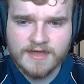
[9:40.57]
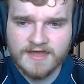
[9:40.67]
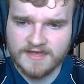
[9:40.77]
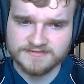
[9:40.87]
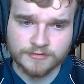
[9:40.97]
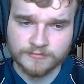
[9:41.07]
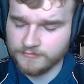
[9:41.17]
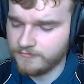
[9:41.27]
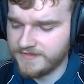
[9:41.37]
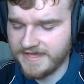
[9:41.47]
So
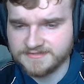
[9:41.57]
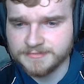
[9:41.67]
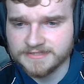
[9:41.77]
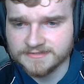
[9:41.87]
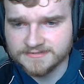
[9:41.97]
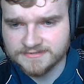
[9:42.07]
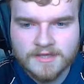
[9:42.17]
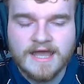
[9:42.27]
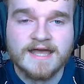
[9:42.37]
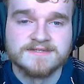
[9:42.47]
the next build
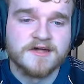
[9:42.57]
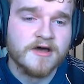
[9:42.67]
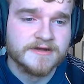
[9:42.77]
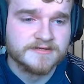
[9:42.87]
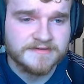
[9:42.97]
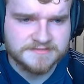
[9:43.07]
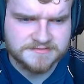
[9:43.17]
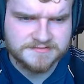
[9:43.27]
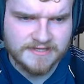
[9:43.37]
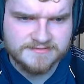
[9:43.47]
has the higher defensive
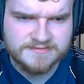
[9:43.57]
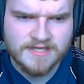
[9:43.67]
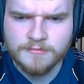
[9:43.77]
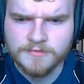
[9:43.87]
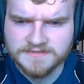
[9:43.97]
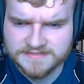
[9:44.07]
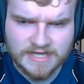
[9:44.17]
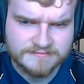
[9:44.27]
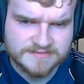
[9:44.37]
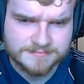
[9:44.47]
stats. We still
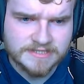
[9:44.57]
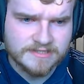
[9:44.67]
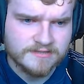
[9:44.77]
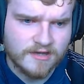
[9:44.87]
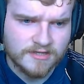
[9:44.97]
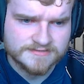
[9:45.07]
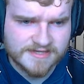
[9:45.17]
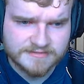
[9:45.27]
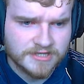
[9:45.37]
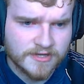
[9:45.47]
have the speed on
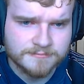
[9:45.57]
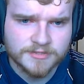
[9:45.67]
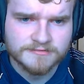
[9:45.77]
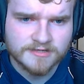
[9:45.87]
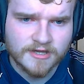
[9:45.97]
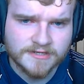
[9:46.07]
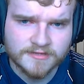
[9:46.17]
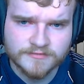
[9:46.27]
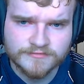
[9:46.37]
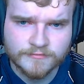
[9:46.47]
79, but you're relying on
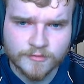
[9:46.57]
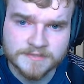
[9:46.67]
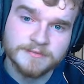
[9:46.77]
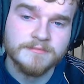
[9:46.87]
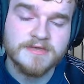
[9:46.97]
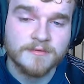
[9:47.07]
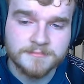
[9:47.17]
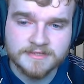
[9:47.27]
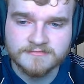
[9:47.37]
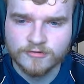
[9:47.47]
the form. He will be on
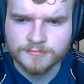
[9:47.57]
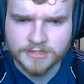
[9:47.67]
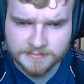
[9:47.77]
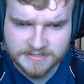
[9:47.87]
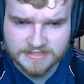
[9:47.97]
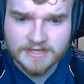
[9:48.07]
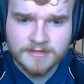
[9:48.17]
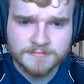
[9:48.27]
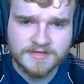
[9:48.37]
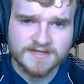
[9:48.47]
B form permanently
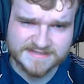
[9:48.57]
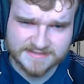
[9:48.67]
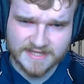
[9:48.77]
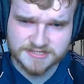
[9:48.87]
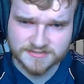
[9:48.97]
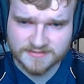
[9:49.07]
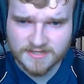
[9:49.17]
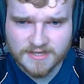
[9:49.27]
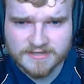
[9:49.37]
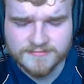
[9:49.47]
because he's a legend.
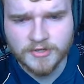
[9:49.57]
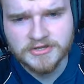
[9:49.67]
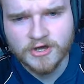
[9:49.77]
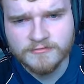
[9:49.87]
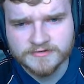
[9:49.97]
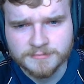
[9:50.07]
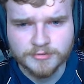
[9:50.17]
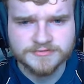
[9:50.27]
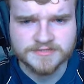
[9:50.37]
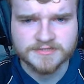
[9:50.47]
If you want to know for the
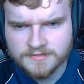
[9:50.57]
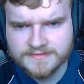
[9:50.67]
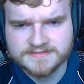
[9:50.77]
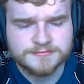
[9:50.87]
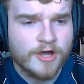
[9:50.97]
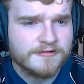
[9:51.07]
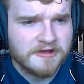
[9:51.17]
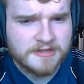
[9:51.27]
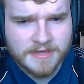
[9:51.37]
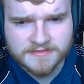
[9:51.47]
booster, this is what I
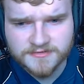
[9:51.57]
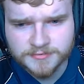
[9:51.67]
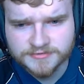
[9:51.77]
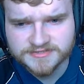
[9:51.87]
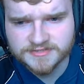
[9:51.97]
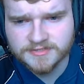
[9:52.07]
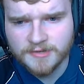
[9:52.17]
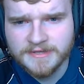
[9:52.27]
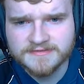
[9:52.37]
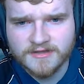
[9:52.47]
recommend on the booster. I
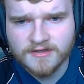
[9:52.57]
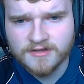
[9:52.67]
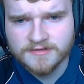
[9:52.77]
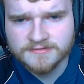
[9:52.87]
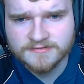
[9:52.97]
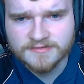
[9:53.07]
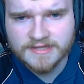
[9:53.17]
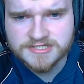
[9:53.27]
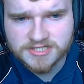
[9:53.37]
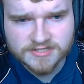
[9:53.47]
went on
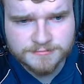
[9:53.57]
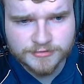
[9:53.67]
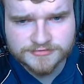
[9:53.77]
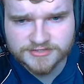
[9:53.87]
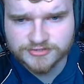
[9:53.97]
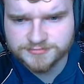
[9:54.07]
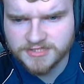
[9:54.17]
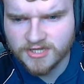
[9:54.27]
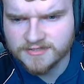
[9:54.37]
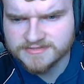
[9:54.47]
agility booster just
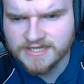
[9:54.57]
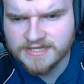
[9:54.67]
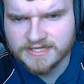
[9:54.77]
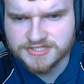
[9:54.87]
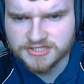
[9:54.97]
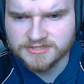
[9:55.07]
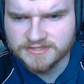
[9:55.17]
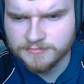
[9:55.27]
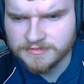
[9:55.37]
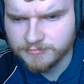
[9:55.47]
because
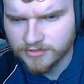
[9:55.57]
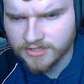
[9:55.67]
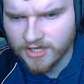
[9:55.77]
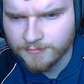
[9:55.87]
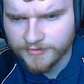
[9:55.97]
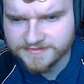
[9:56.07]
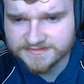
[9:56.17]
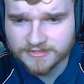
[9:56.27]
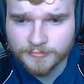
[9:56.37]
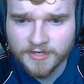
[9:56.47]
agility. We put a lot of points
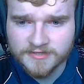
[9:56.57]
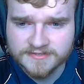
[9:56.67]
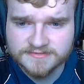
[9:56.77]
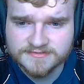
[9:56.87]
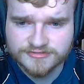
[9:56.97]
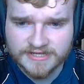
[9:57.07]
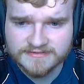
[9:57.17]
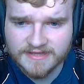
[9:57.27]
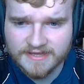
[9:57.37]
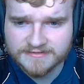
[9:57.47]
into lower body strength
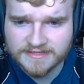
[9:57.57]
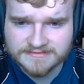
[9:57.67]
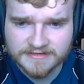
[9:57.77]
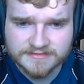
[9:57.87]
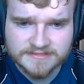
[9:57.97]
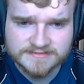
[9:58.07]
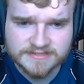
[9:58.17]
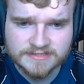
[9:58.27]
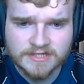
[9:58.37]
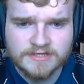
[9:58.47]
and dexterity, you
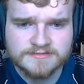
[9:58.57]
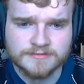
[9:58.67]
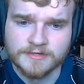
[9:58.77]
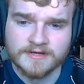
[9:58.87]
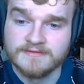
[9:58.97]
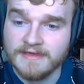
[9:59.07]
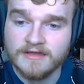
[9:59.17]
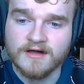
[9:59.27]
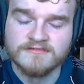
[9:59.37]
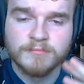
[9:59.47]
see. So we're going to take
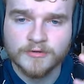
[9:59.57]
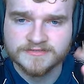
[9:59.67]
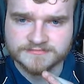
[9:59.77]
off points from